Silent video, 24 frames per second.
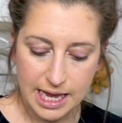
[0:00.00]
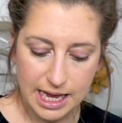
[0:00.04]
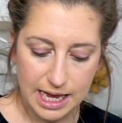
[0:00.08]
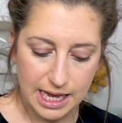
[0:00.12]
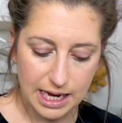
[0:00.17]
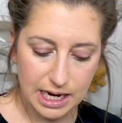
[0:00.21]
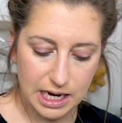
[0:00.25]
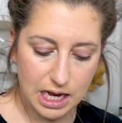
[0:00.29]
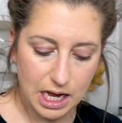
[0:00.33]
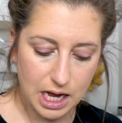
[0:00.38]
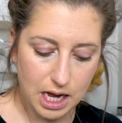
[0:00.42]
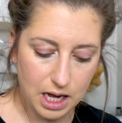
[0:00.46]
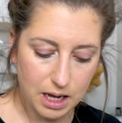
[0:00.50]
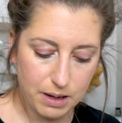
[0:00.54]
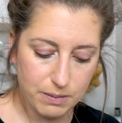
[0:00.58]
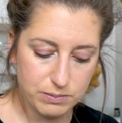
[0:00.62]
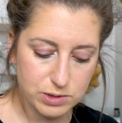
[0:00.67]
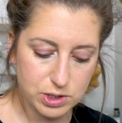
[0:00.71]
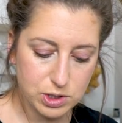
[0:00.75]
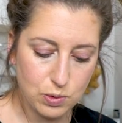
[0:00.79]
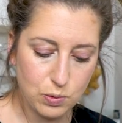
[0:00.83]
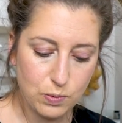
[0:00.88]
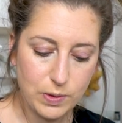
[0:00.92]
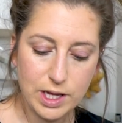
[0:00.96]
It
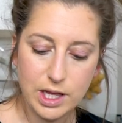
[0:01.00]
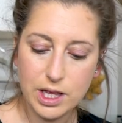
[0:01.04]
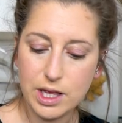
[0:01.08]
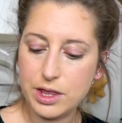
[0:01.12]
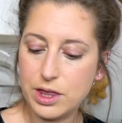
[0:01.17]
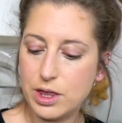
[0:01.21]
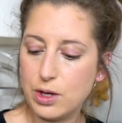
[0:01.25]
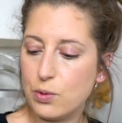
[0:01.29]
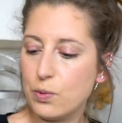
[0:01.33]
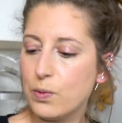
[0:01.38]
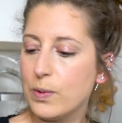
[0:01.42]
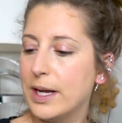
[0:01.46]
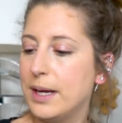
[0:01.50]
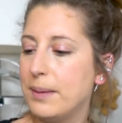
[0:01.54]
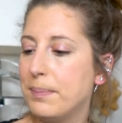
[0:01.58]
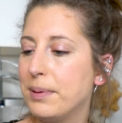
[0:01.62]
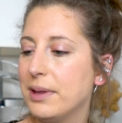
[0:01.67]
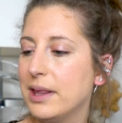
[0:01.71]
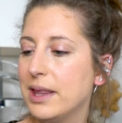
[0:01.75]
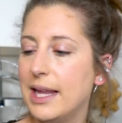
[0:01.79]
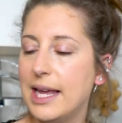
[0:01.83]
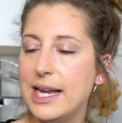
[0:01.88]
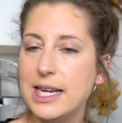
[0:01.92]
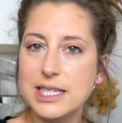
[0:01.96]
comes with
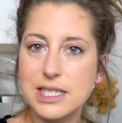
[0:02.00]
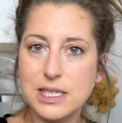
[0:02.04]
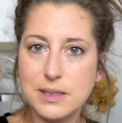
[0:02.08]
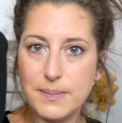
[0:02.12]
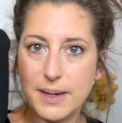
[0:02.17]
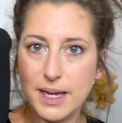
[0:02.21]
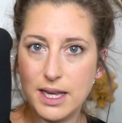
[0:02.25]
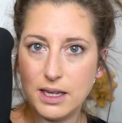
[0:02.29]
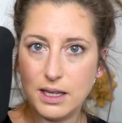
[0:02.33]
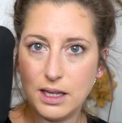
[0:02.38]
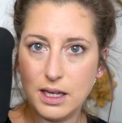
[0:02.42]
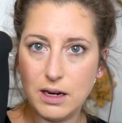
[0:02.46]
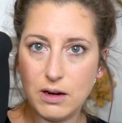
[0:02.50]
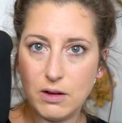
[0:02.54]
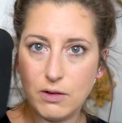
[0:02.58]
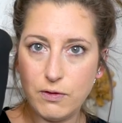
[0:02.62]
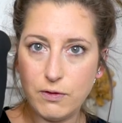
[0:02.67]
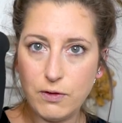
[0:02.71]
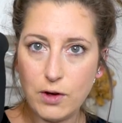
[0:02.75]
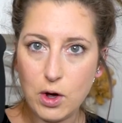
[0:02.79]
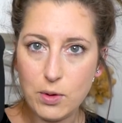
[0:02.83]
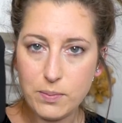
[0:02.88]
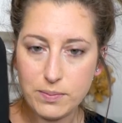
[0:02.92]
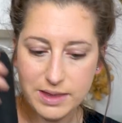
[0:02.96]
replacement little
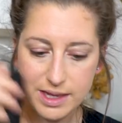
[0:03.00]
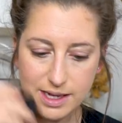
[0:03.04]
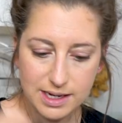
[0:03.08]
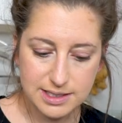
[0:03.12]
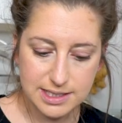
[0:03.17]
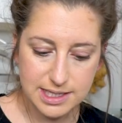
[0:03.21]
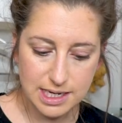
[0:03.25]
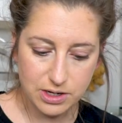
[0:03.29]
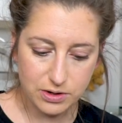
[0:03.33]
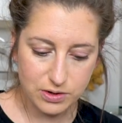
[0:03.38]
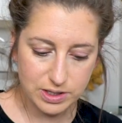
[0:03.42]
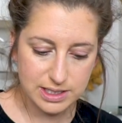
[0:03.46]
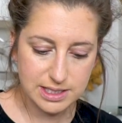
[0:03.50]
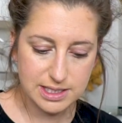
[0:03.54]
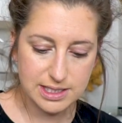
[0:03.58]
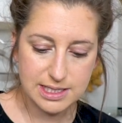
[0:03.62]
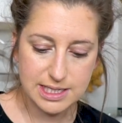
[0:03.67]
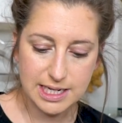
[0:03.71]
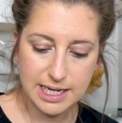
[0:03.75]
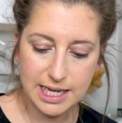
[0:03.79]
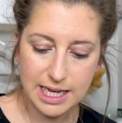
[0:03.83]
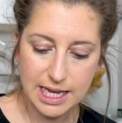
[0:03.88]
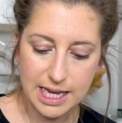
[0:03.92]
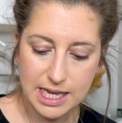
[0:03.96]
foam things that you can
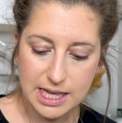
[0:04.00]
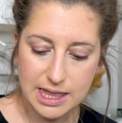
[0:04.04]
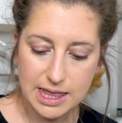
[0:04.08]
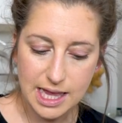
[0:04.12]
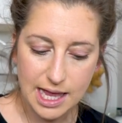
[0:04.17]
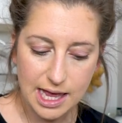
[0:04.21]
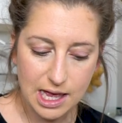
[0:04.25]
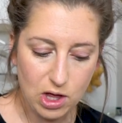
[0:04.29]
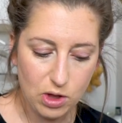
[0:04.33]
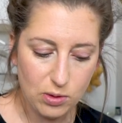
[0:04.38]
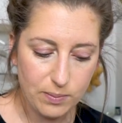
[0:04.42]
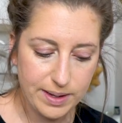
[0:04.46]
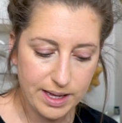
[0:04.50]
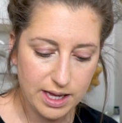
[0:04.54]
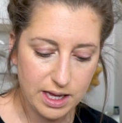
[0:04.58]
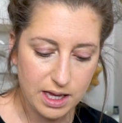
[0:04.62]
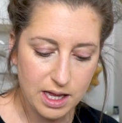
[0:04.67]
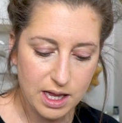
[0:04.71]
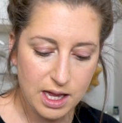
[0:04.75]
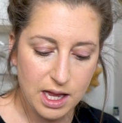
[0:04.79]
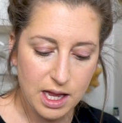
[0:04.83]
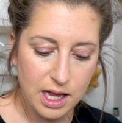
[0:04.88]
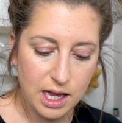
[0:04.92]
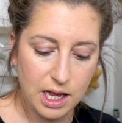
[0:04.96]
stick in the helmet.